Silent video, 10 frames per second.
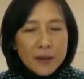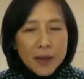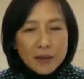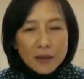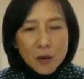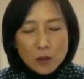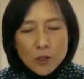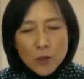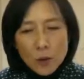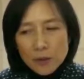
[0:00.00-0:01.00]
And
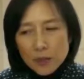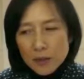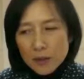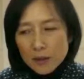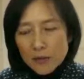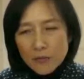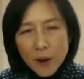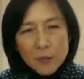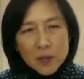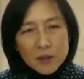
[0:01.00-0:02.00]
also the
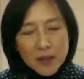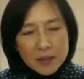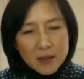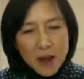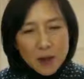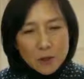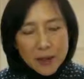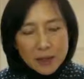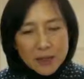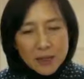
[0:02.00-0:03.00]
farmer that's
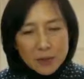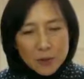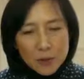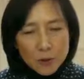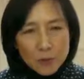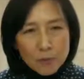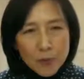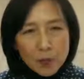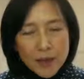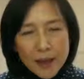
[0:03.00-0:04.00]
contracted to
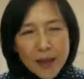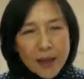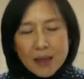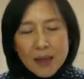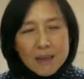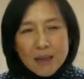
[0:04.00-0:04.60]
mow the hay,